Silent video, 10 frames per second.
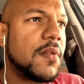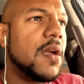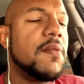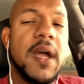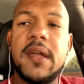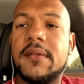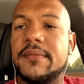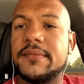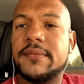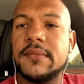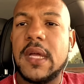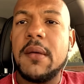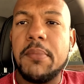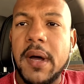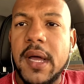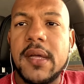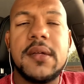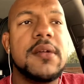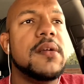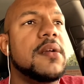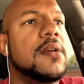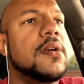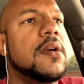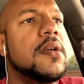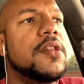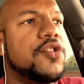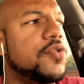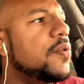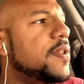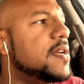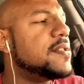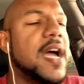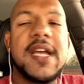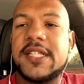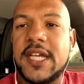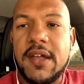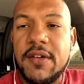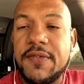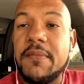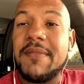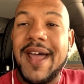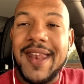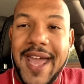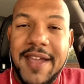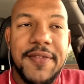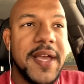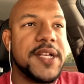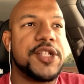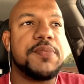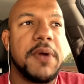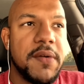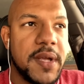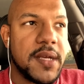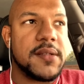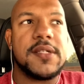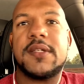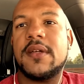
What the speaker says: Right? But the truth is, I could tell you from my life experience,